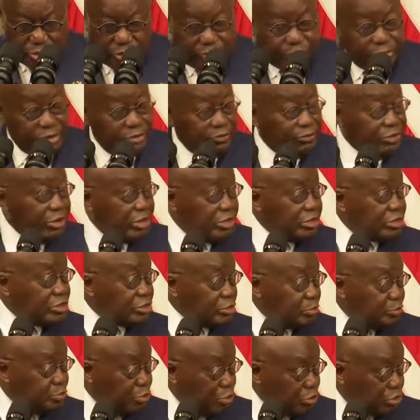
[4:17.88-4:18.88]
have been very
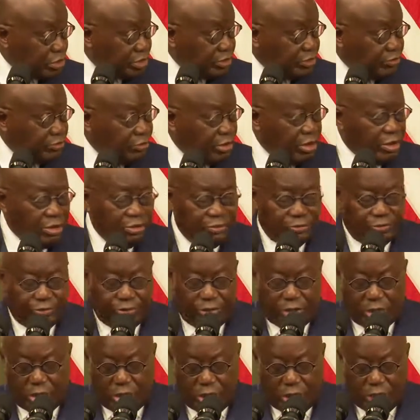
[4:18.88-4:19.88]
supportive of,
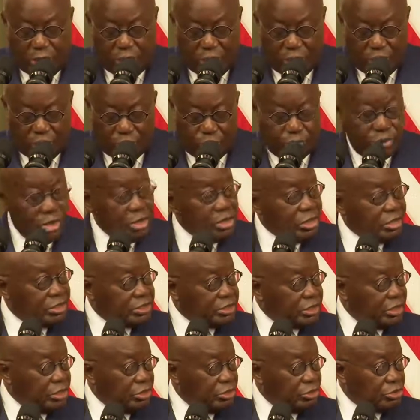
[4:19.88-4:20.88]
and we
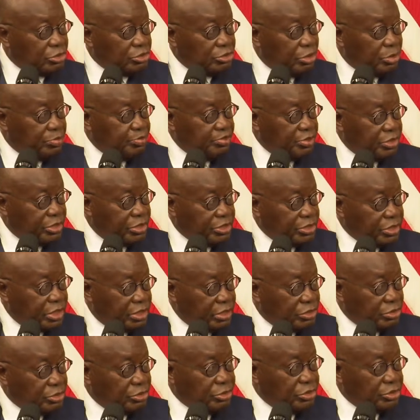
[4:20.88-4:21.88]
continue to
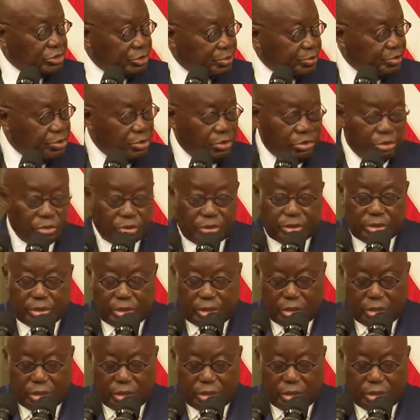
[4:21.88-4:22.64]
appreciate your support.